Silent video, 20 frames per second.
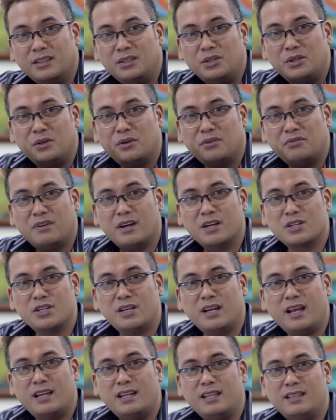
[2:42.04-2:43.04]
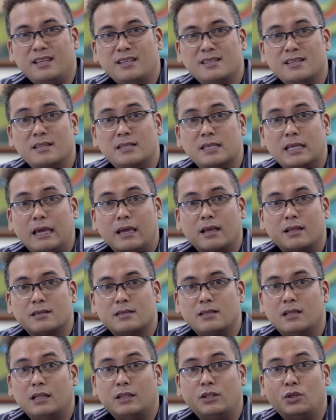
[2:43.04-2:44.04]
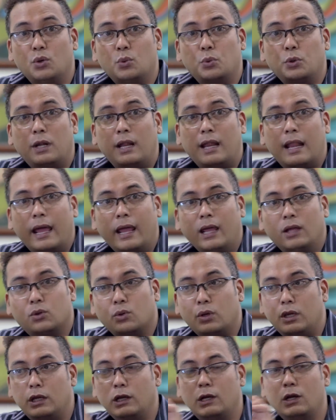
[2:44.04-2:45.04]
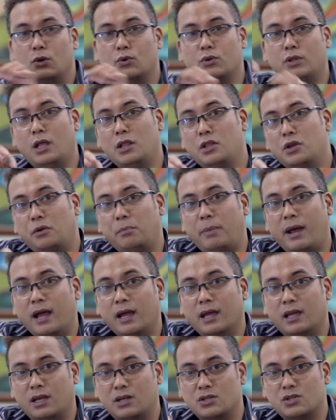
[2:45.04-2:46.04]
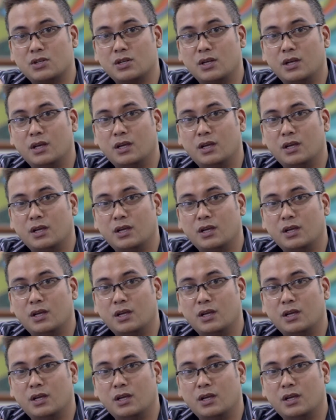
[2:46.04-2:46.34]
functionalities and skills that you would like to include in your package,